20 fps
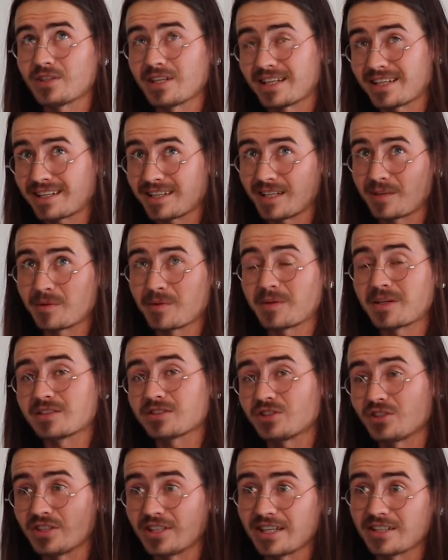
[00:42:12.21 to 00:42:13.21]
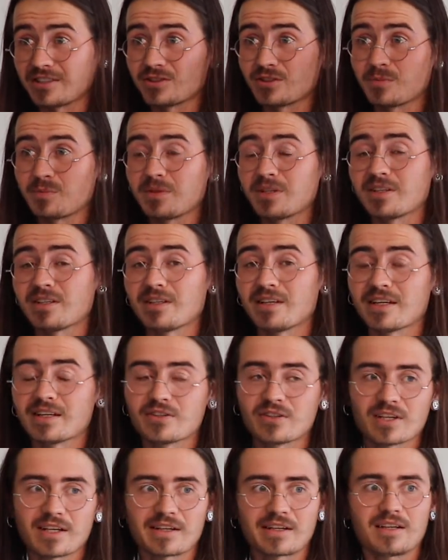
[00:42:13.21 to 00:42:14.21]
like climb the mountain, you get to the peak again,
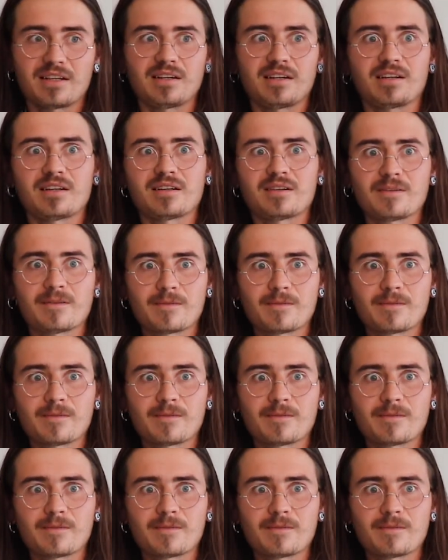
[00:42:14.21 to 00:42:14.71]
you're like, oh,